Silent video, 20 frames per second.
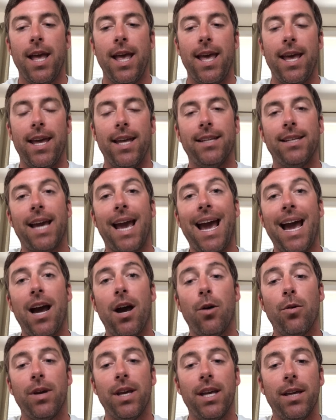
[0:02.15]
and
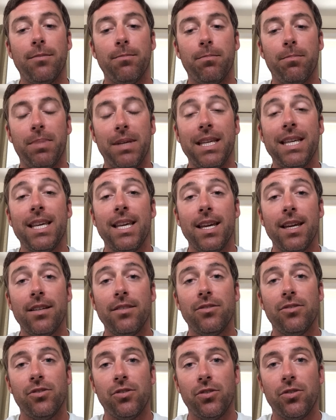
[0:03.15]
how it
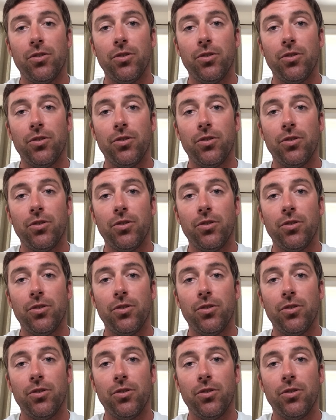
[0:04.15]
begins